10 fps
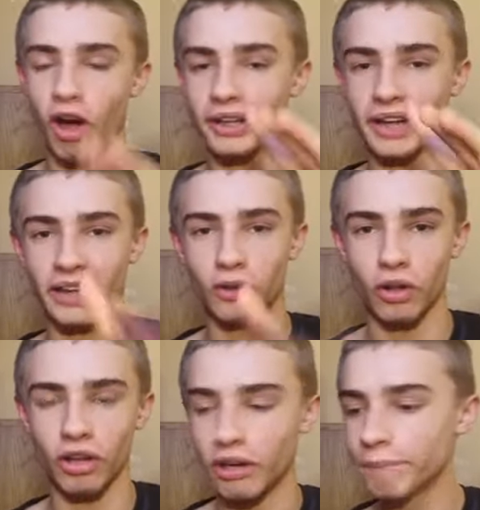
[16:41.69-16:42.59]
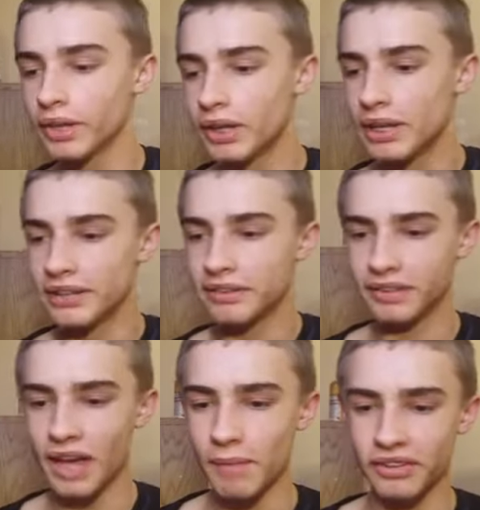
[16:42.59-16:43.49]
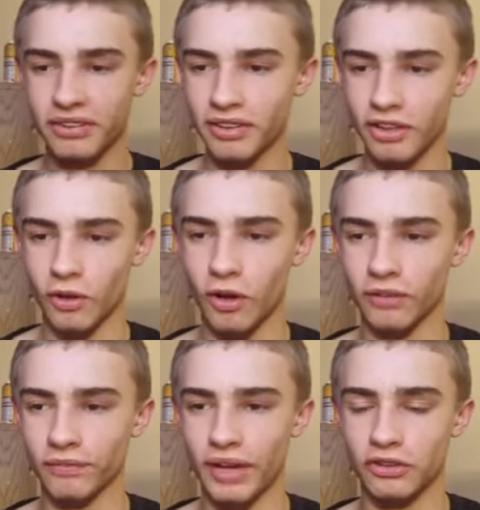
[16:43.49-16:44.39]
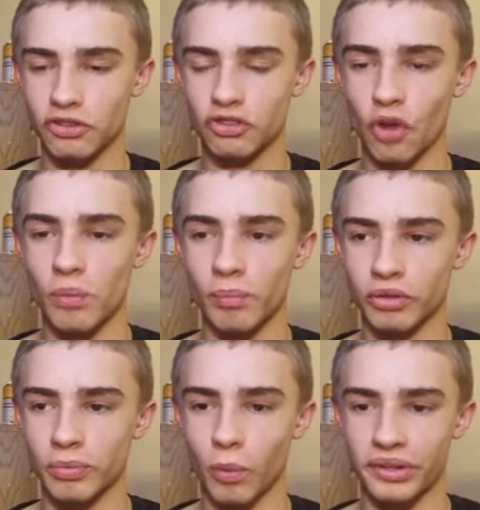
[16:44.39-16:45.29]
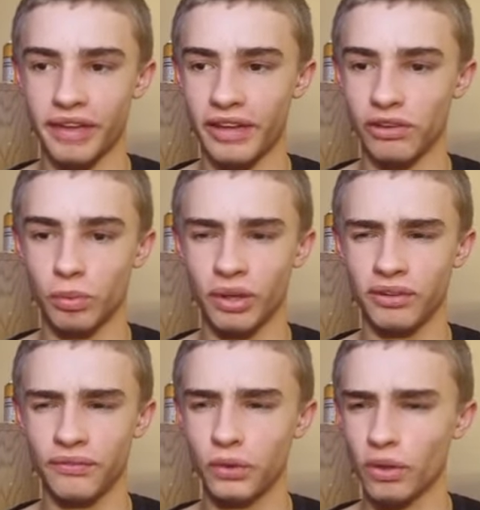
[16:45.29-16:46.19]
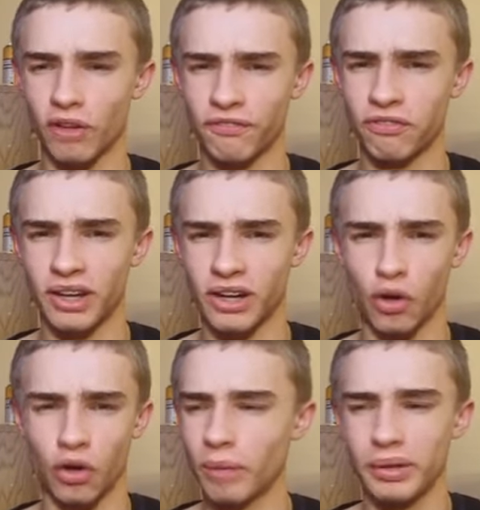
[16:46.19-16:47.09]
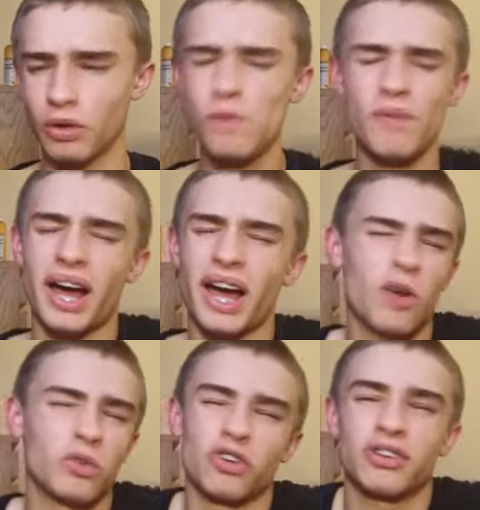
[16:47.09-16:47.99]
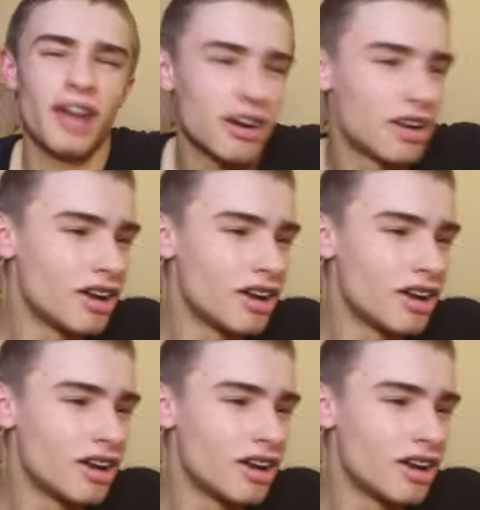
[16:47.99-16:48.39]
I cannot lie. Scare mazes in the dark, they're just so much more intense. Whereas if you do it like 3 o'clock, I mean, who the hell does that?